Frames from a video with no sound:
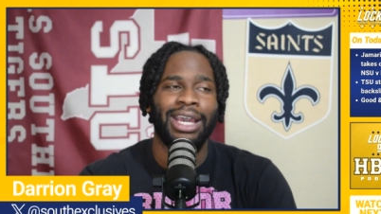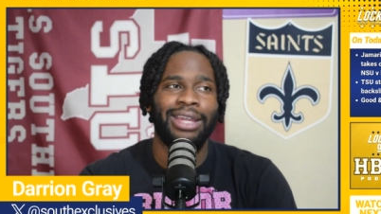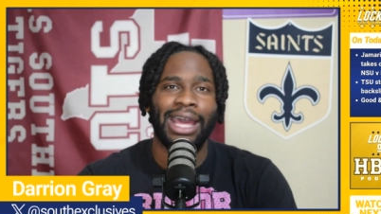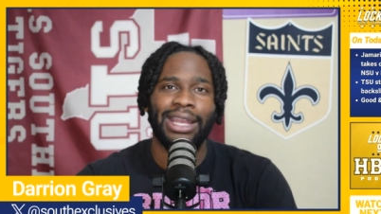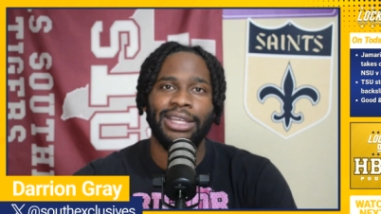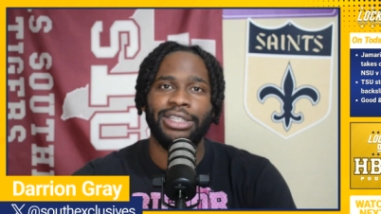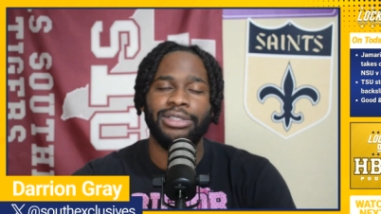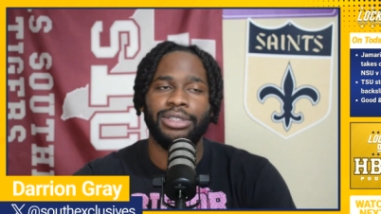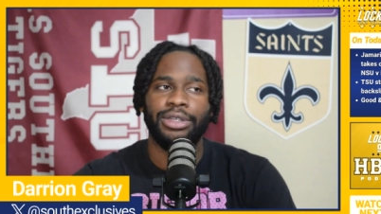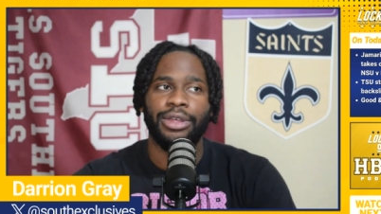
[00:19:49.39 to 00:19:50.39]
And that
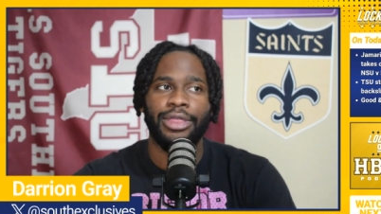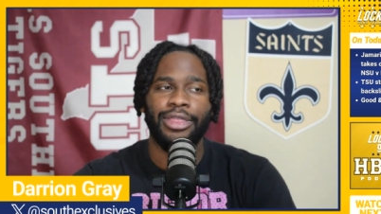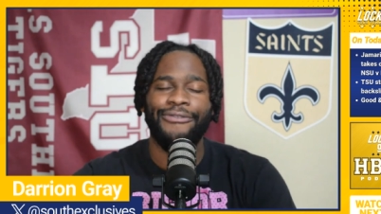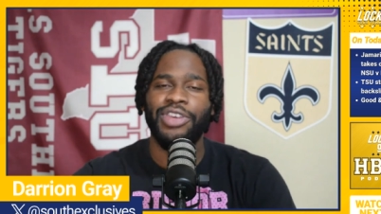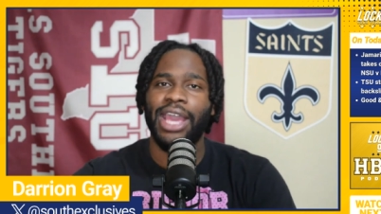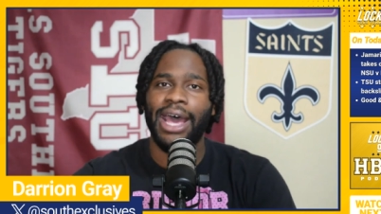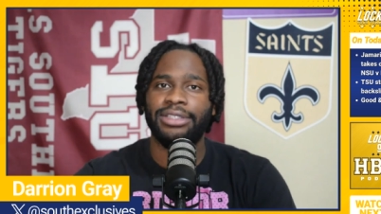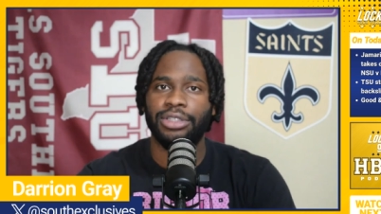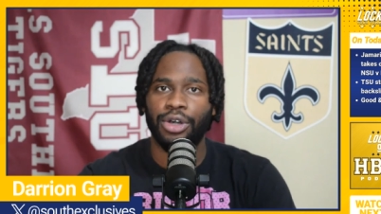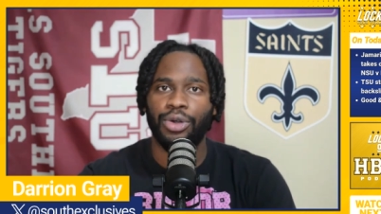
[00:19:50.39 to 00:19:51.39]
is the
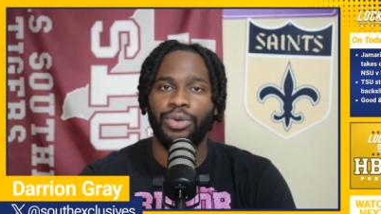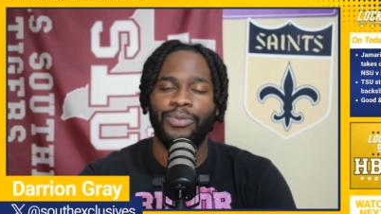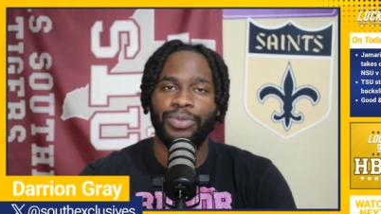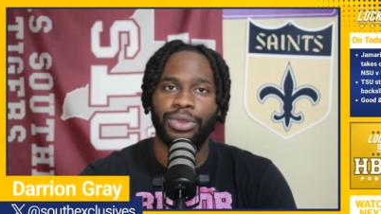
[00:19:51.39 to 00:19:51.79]
fiasco